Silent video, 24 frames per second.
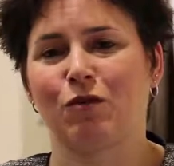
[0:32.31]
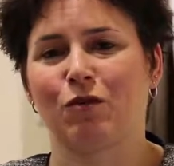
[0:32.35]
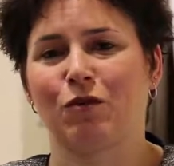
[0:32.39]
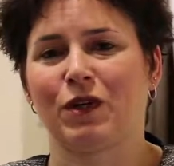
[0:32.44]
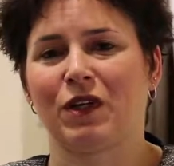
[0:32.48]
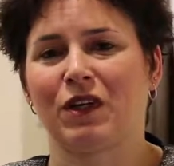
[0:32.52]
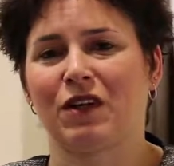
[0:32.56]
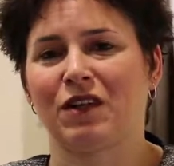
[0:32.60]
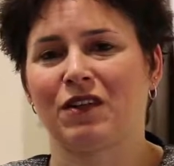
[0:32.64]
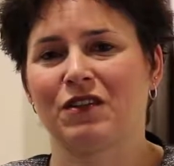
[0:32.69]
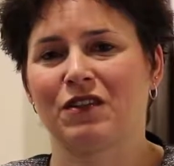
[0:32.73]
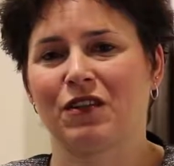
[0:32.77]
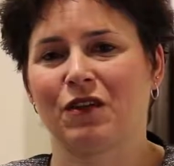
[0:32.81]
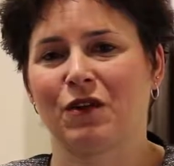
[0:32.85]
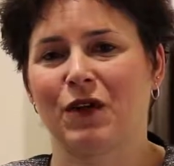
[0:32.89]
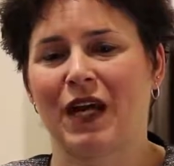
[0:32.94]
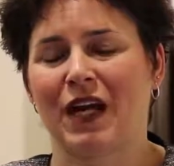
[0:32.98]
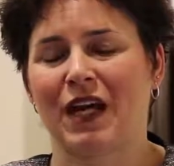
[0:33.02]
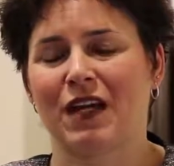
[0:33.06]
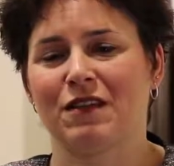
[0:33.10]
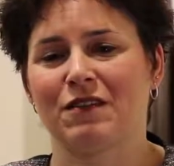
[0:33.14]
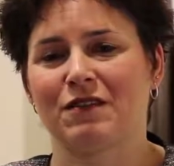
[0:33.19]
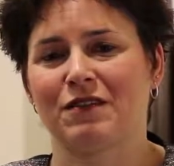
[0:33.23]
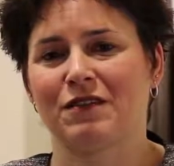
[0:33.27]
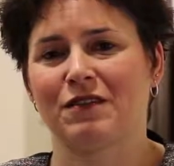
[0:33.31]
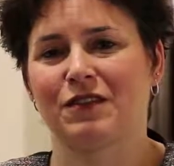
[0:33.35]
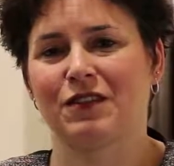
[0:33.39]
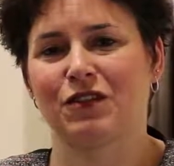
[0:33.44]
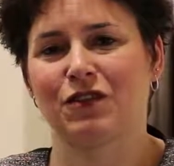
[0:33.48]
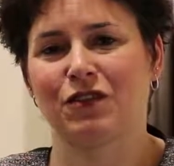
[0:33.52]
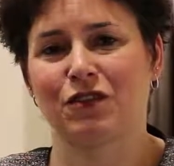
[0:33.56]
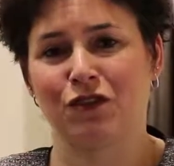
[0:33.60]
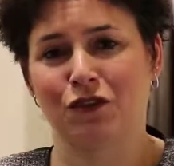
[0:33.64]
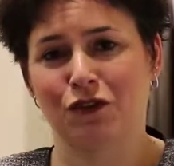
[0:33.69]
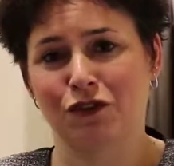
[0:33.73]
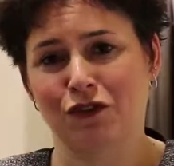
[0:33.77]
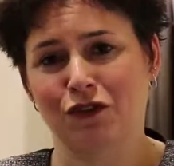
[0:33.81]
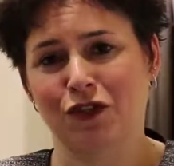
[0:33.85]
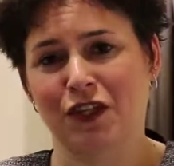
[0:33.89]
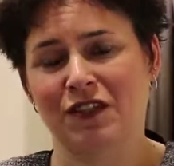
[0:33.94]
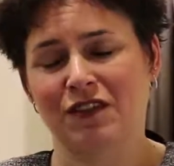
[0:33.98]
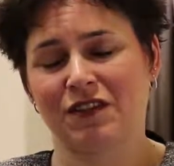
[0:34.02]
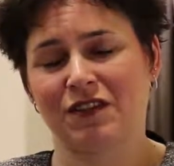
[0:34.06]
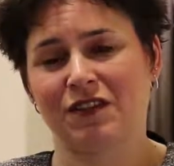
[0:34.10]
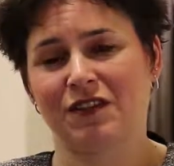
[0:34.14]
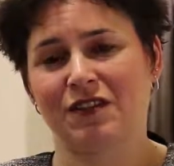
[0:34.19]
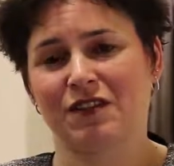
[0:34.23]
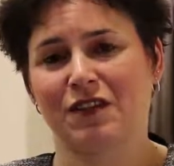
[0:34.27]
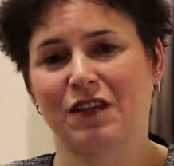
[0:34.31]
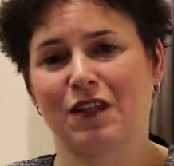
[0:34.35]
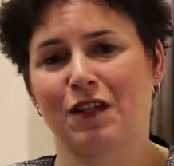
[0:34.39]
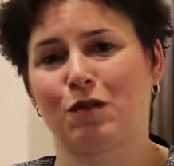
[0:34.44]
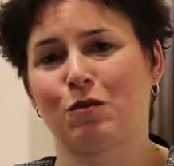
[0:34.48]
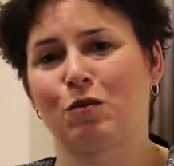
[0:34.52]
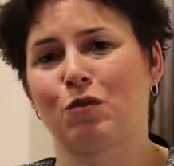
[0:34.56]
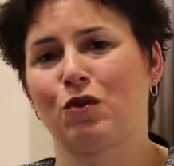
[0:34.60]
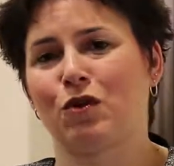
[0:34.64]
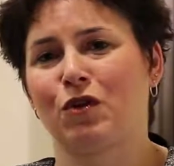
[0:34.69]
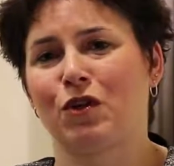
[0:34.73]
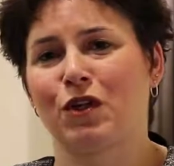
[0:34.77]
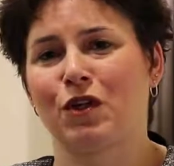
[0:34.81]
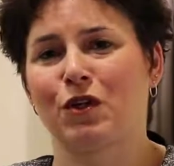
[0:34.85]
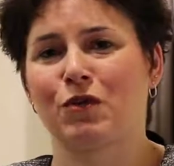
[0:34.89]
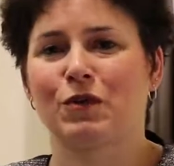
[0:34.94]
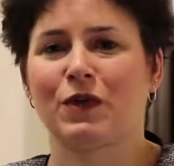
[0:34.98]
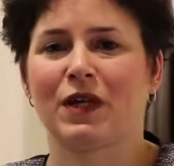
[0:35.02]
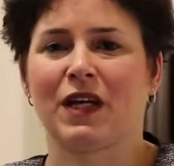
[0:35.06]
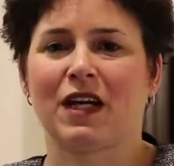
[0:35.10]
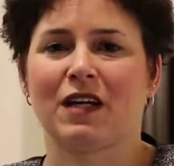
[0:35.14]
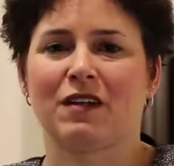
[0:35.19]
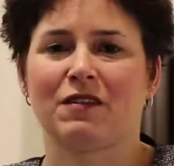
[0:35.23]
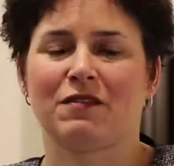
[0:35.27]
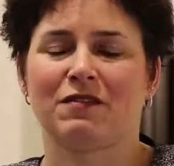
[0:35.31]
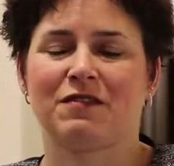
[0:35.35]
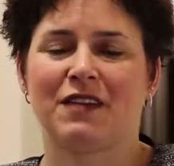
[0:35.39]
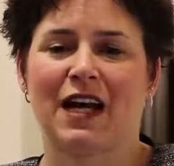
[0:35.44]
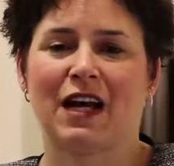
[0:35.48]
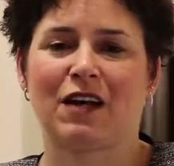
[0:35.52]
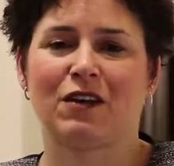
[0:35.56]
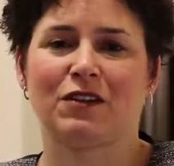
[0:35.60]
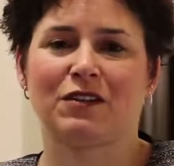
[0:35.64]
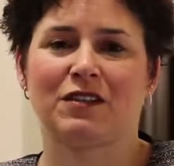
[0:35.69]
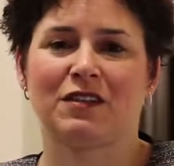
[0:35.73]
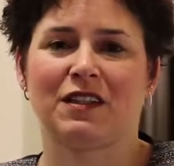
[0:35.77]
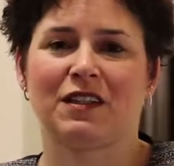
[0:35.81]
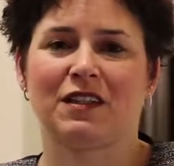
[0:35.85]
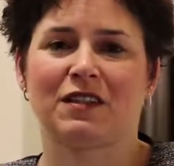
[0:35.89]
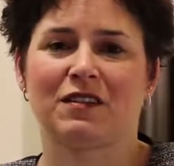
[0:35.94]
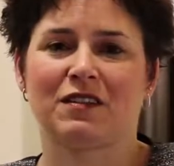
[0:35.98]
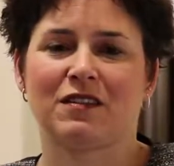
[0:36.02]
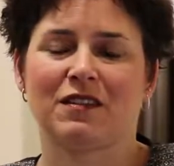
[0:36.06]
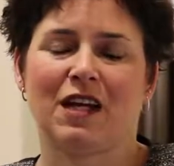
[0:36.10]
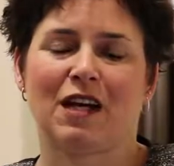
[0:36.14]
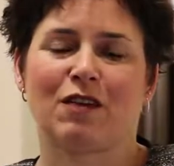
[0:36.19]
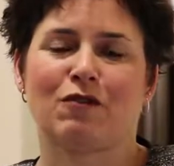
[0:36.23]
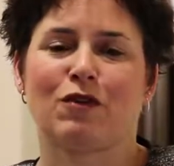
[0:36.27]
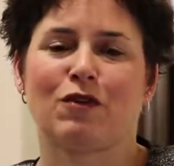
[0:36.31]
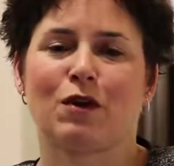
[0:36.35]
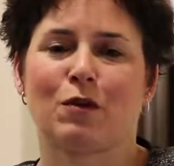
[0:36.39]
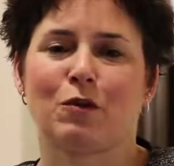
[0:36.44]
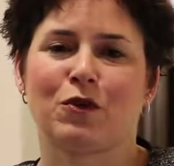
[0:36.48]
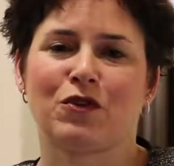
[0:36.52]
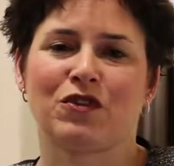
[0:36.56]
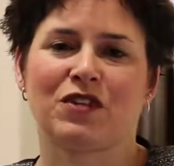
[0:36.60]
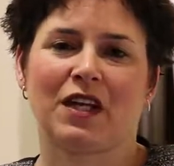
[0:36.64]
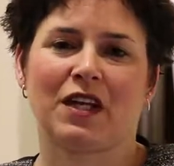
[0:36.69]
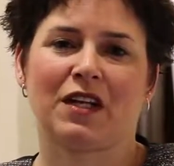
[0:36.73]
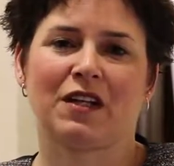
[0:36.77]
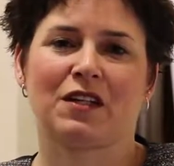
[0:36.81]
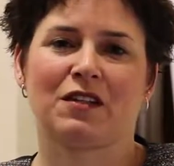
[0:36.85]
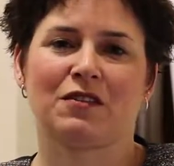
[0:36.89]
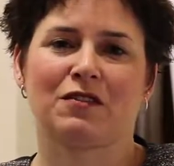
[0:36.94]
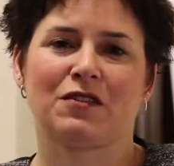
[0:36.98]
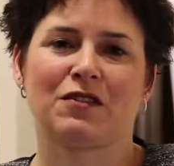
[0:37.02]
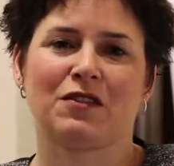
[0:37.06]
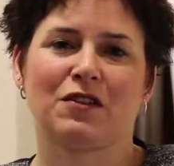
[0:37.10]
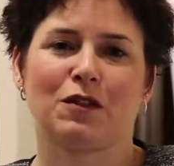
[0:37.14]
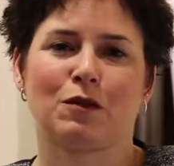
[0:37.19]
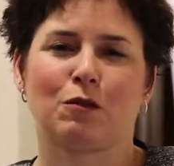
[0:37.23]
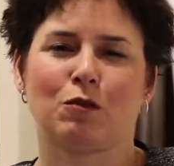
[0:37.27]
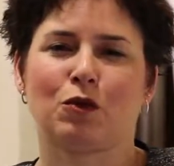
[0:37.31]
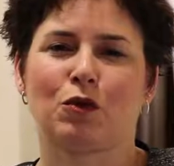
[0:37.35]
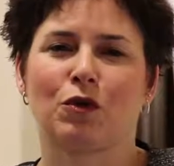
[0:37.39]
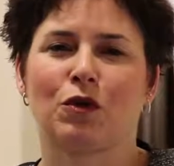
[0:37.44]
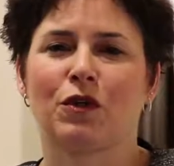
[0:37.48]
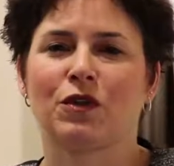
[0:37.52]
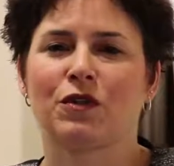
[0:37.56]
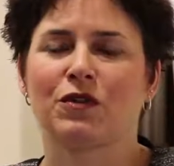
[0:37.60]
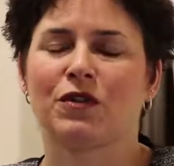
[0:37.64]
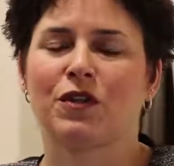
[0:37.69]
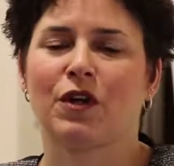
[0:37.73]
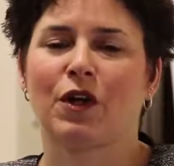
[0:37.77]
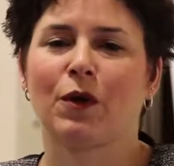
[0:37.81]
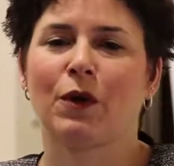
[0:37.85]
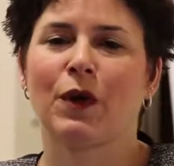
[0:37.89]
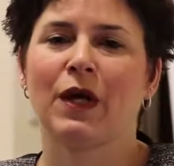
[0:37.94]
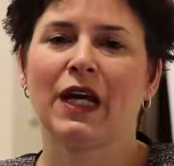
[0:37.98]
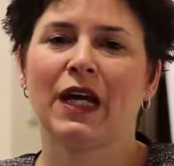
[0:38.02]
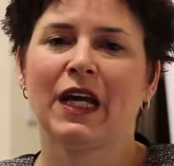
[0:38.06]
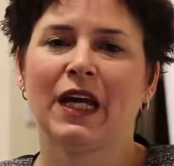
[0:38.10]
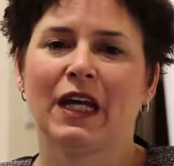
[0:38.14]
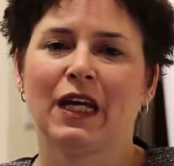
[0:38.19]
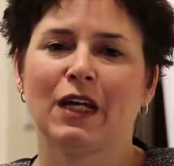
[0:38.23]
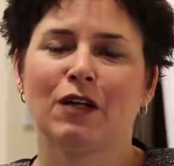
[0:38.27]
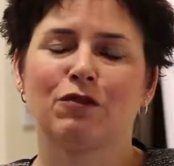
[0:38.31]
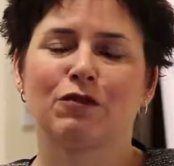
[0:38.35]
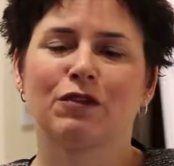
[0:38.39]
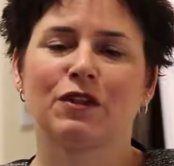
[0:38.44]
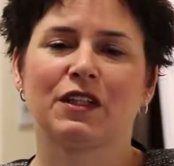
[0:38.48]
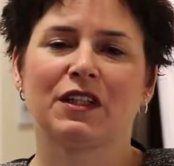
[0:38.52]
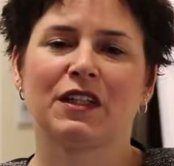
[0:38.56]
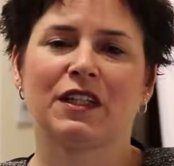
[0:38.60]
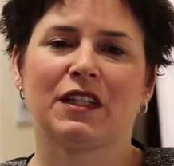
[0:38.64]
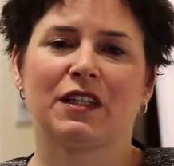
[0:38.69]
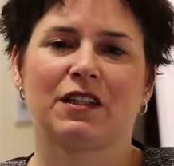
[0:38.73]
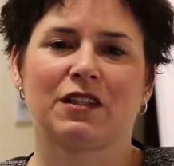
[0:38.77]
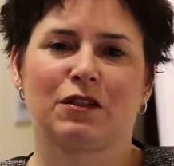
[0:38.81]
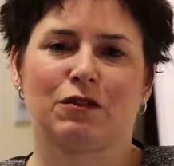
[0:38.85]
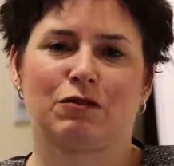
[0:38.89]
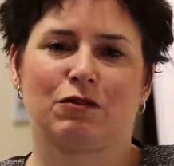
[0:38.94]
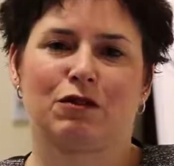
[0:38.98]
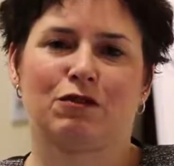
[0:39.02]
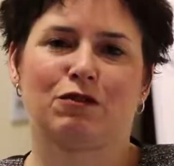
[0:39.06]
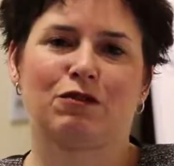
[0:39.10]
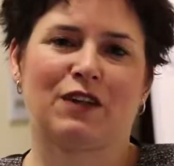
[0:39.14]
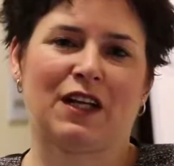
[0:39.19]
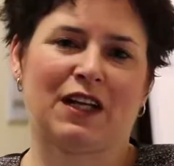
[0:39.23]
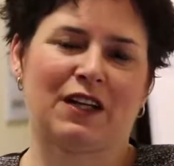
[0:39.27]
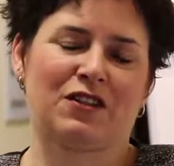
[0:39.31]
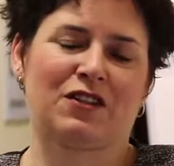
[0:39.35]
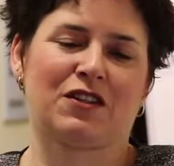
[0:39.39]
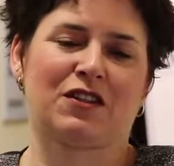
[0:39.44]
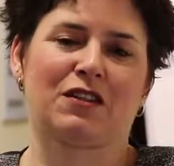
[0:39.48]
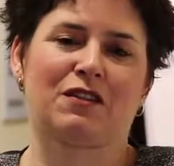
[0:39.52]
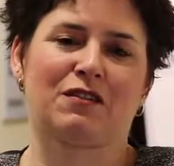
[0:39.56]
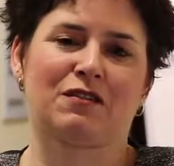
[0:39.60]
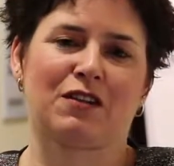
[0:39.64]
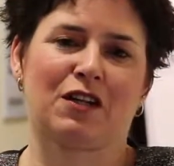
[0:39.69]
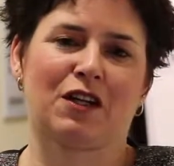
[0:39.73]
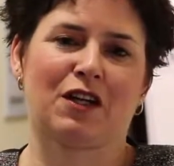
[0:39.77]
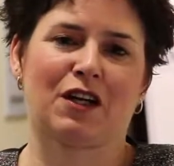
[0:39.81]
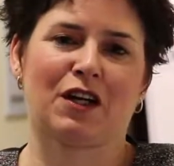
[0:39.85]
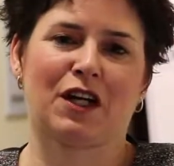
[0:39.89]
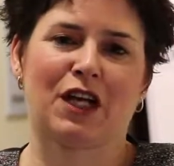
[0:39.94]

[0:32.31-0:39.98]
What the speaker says: We also have student trustees on our board. We have faculty and staff representatives to the board. So it really is a reflection of our